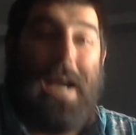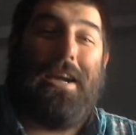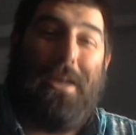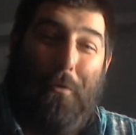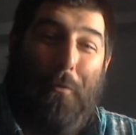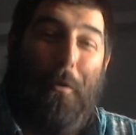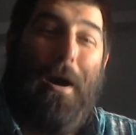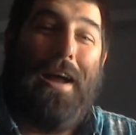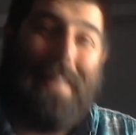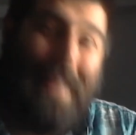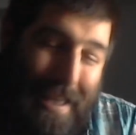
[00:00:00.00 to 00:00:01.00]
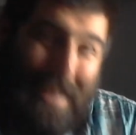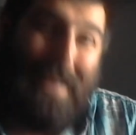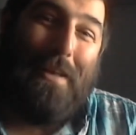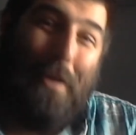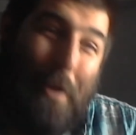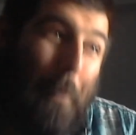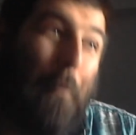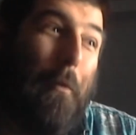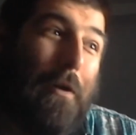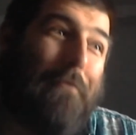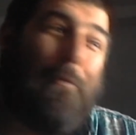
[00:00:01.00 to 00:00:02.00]
You're not going to want
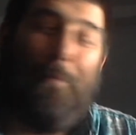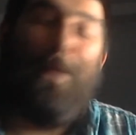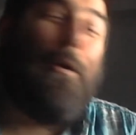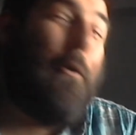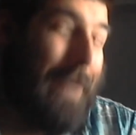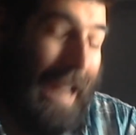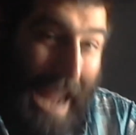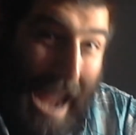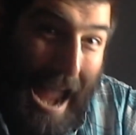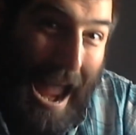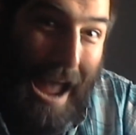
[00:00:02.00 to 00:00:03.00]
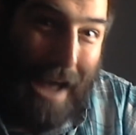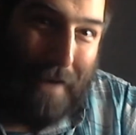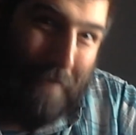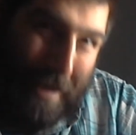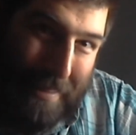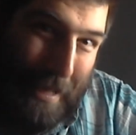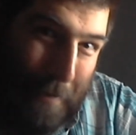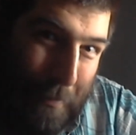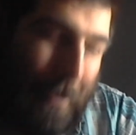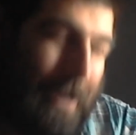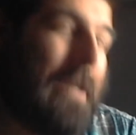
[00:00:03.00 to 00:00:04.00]
one of them you already have at
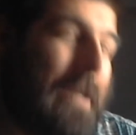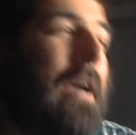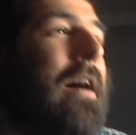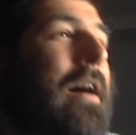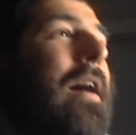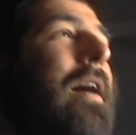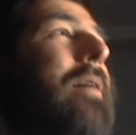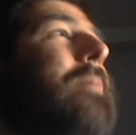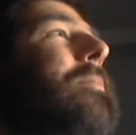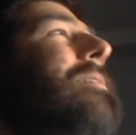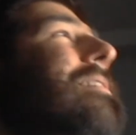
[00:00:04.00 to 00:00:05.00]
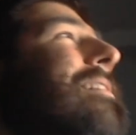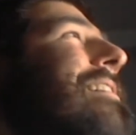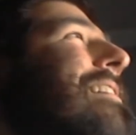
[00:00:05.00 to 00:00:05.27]
that point. Um,